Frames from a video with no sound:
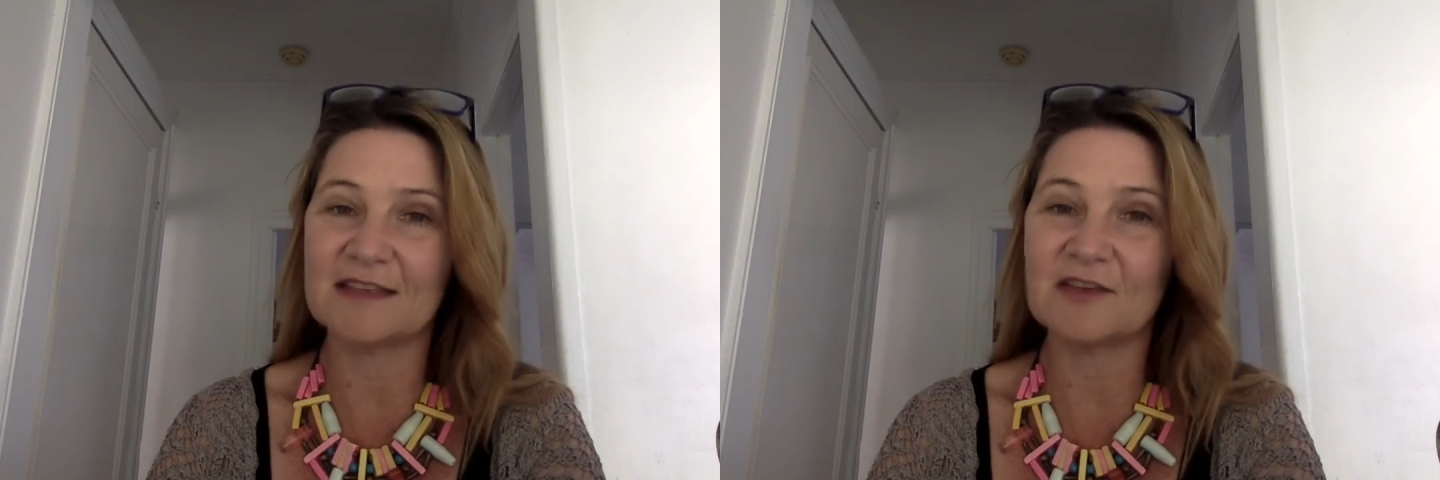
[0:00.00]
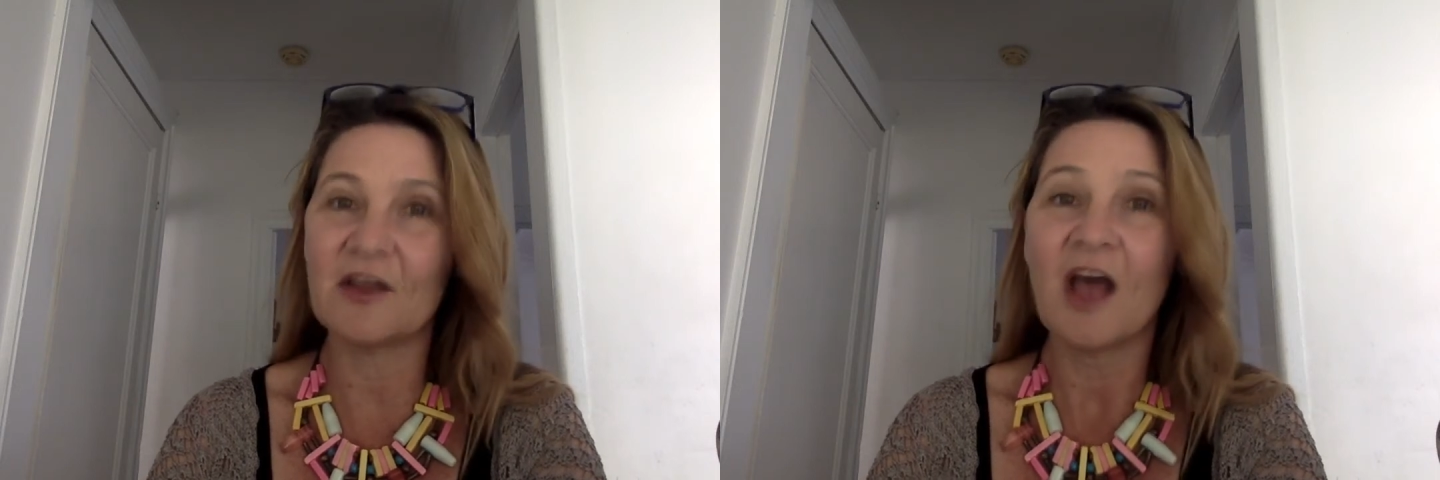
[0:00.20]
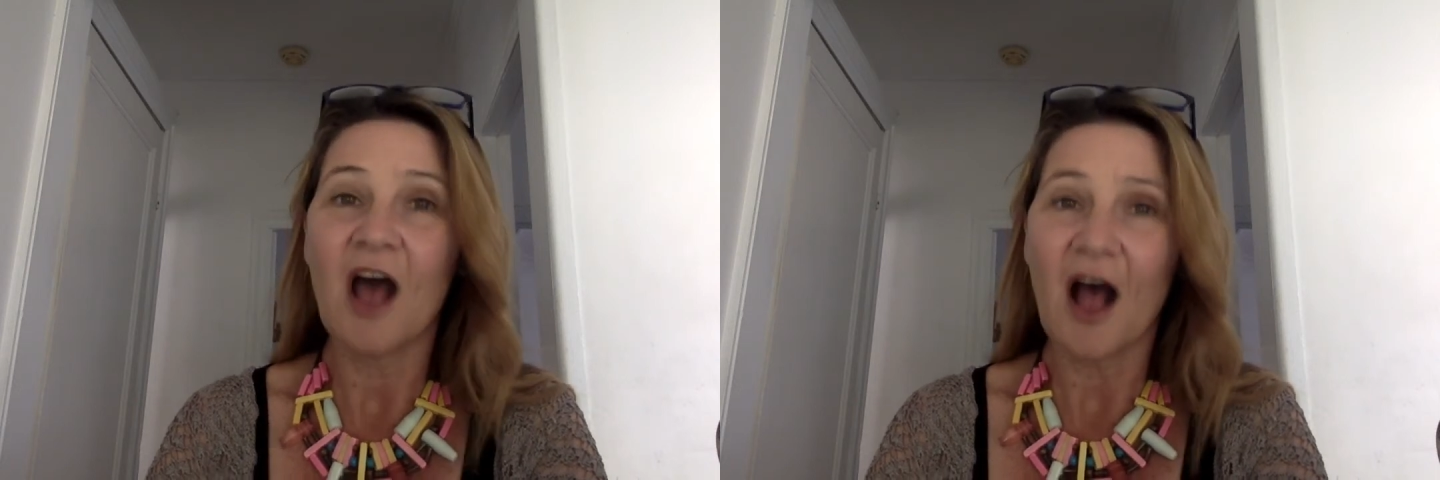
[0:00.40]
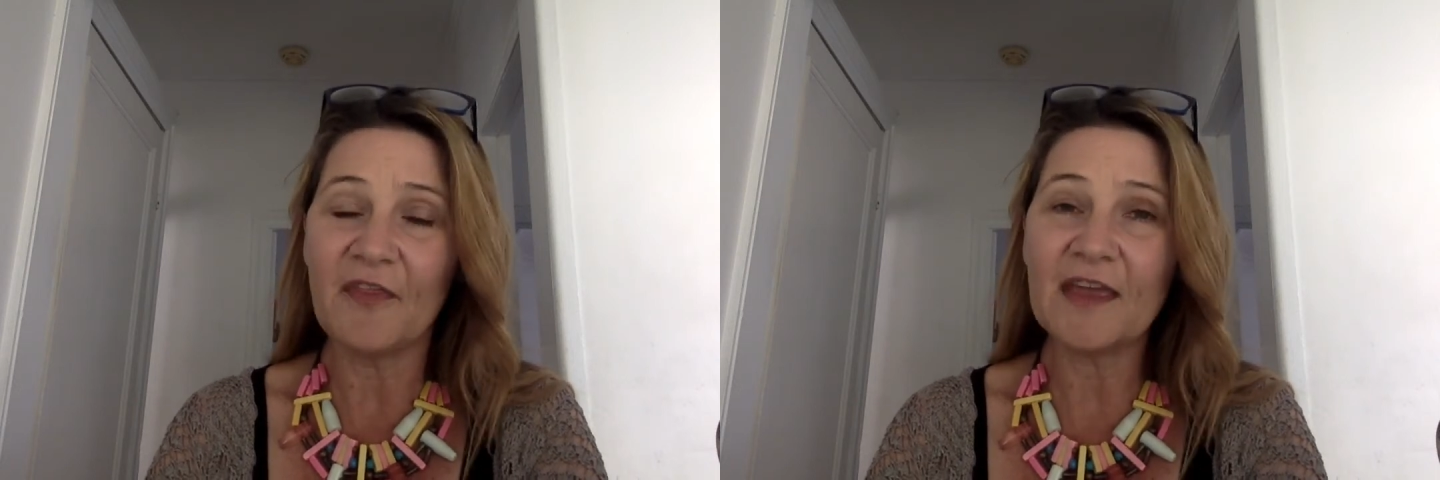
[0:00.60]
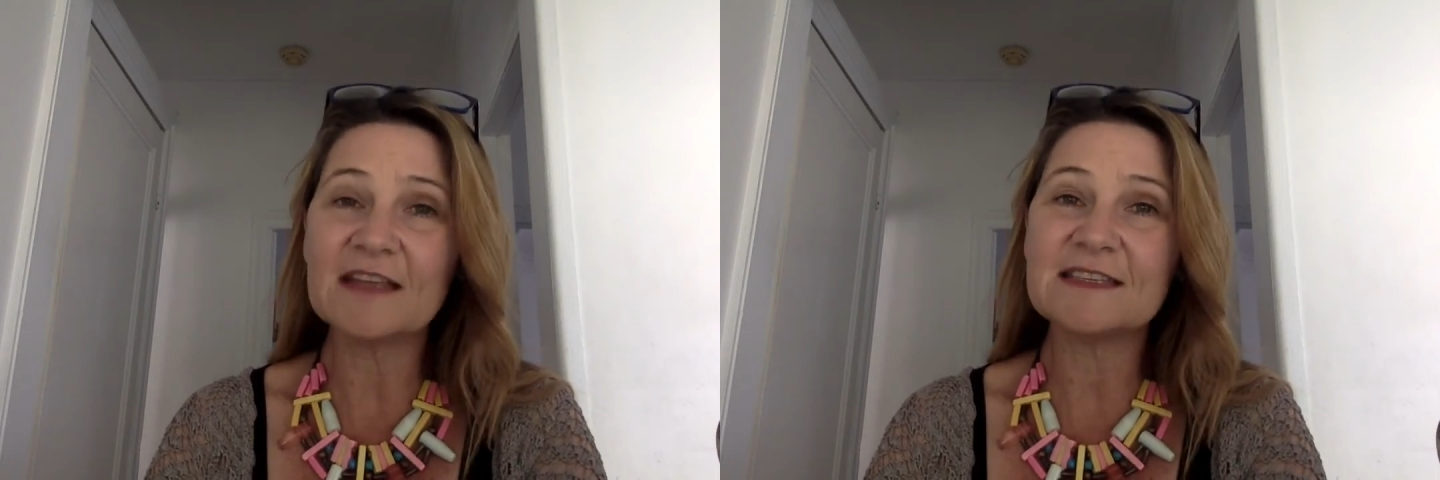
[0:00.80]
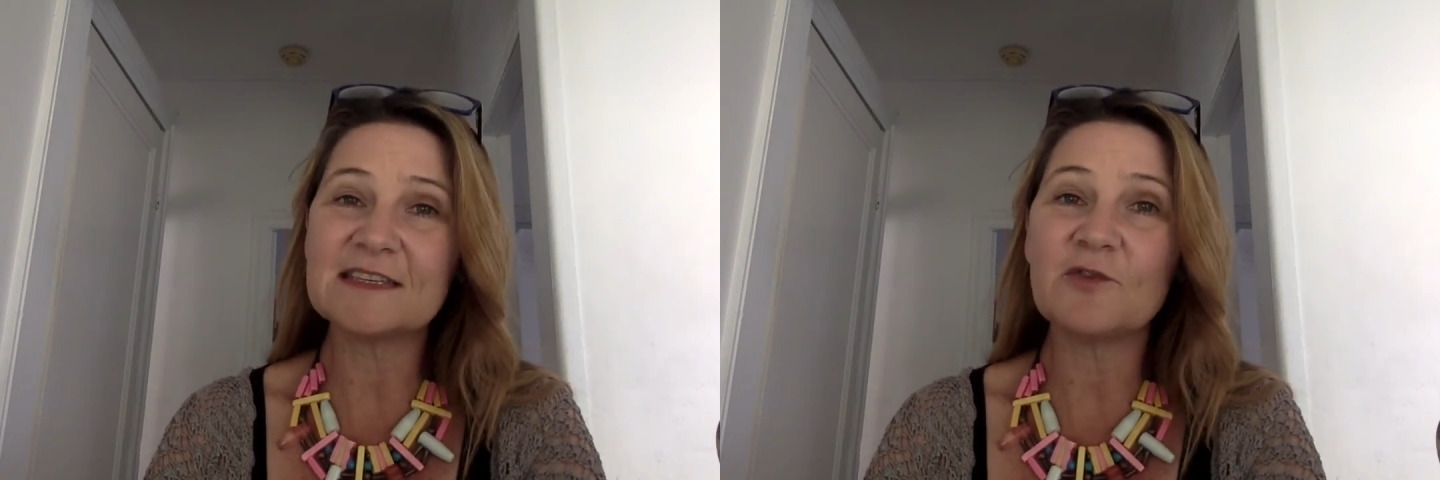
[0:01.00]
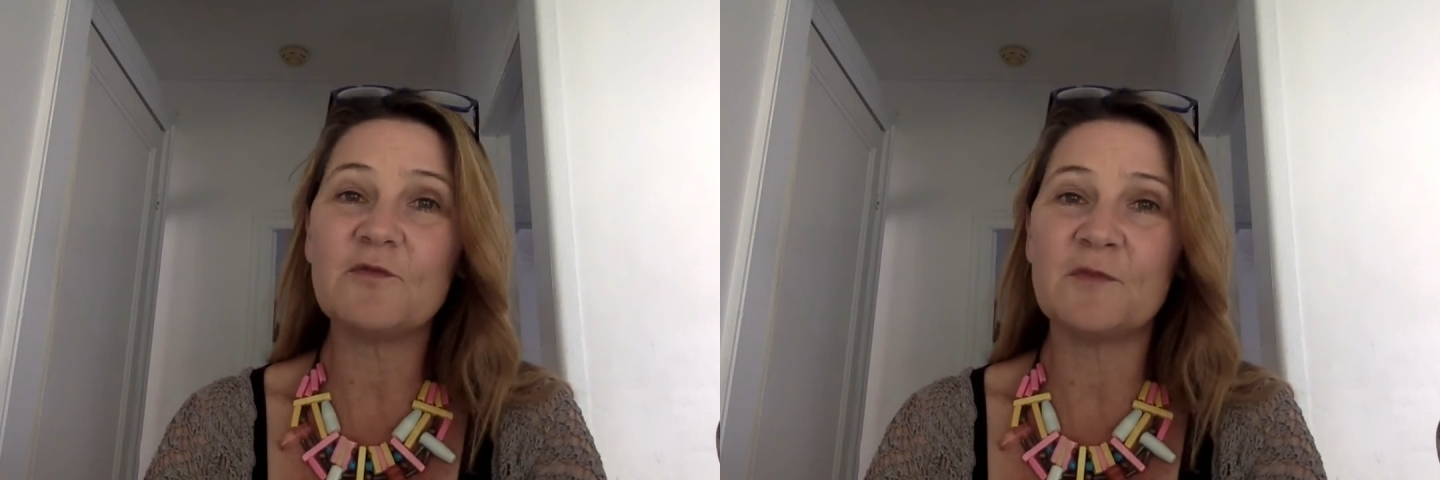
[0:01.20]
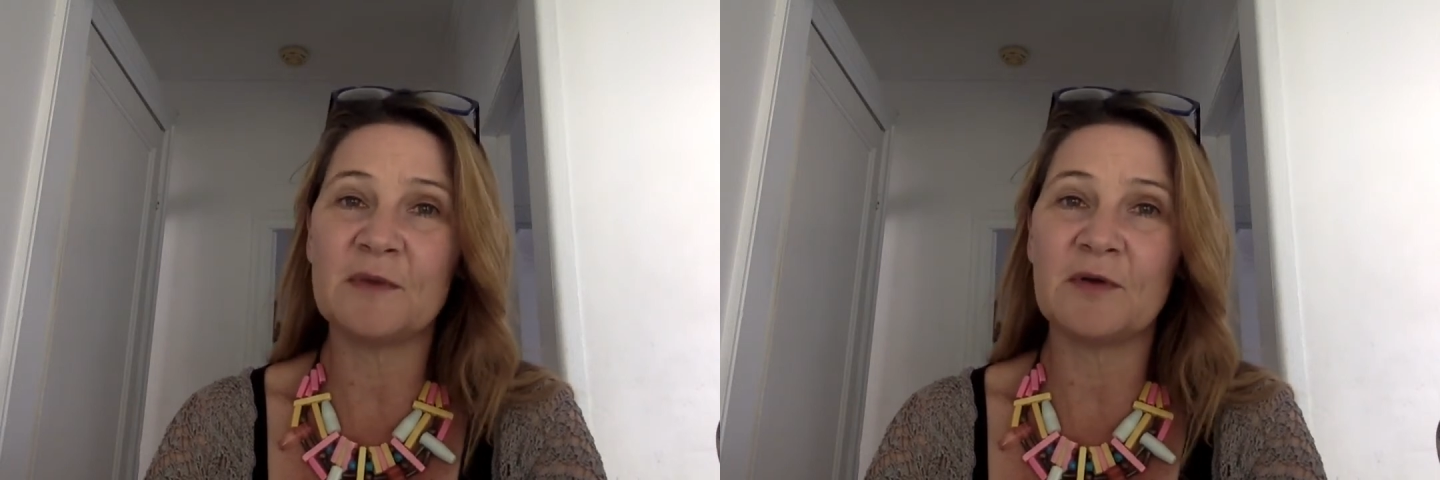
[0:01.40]
So I think it's still
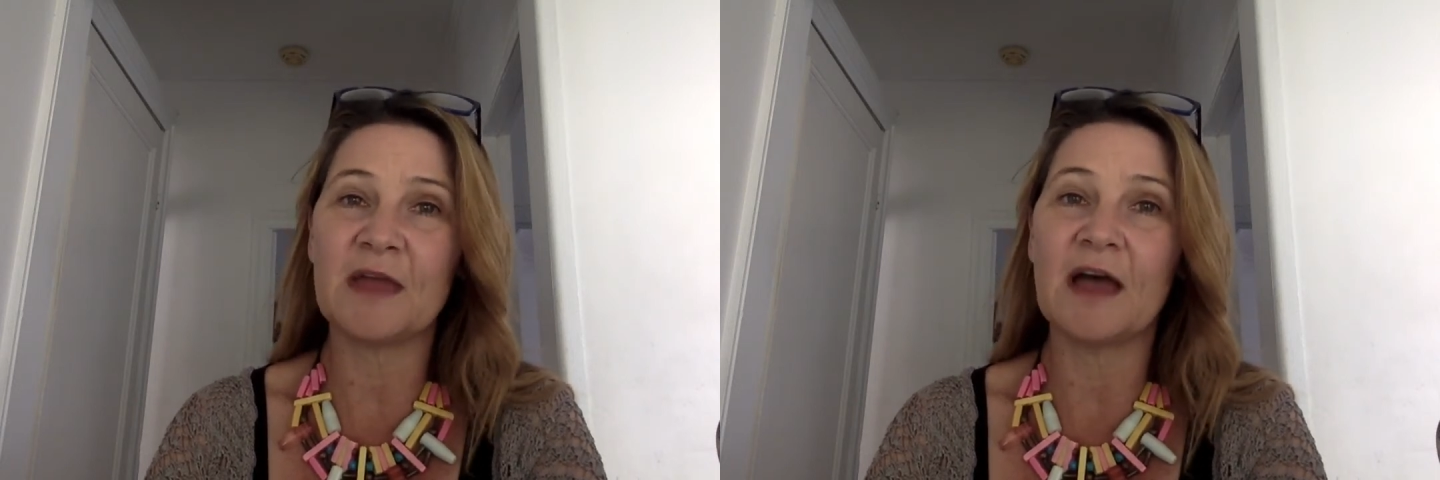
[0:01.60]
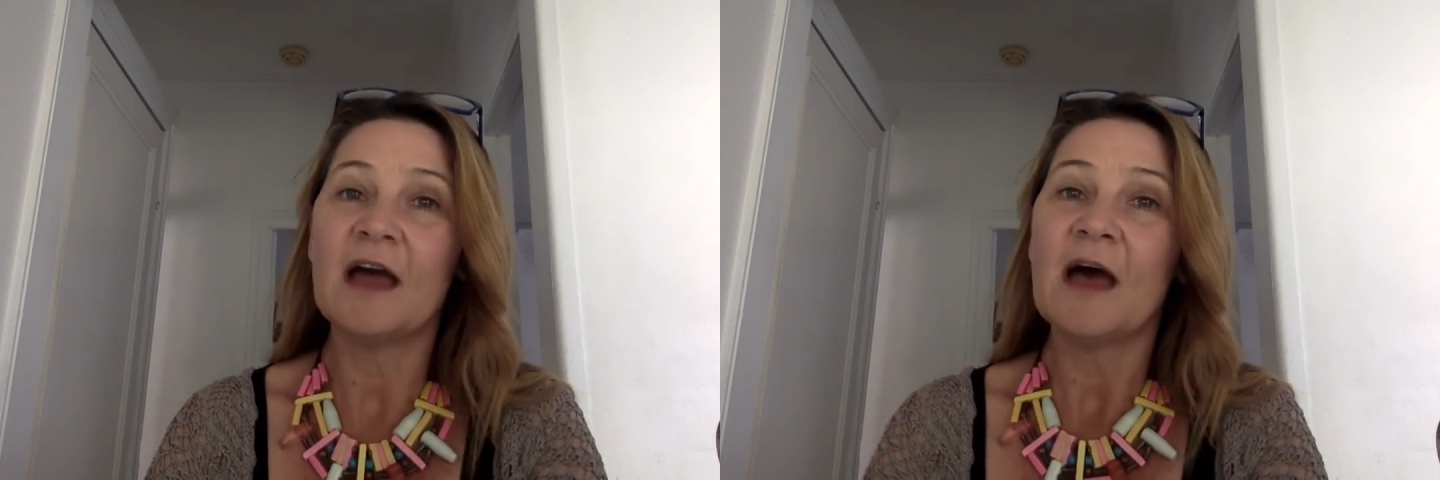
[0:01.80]
familiar,